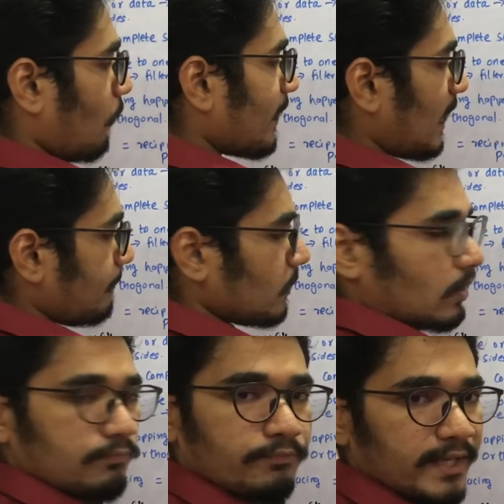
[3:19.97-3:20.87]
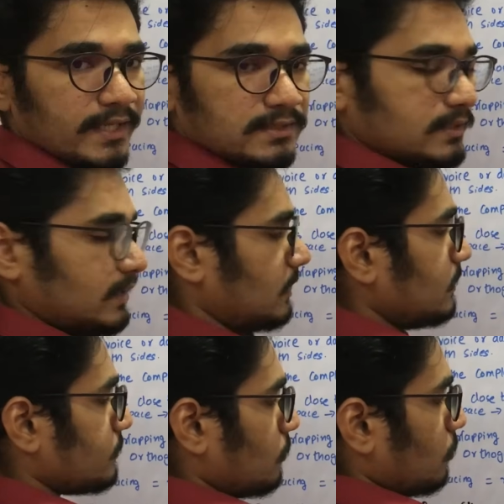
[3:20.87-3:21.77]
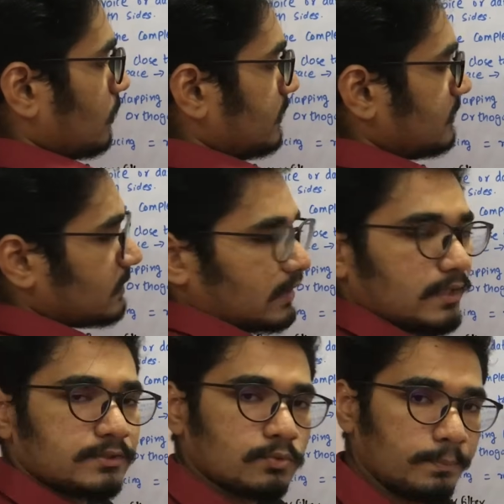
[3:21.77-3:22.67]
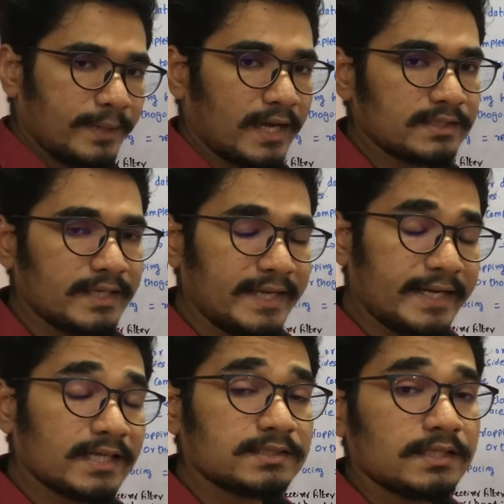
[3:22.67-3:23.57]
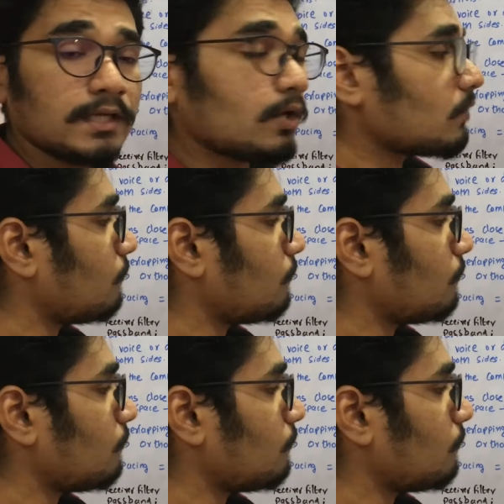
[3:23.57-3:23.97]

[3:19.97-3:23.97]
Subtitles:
overlapping of various signals. So the signals could be either data signal or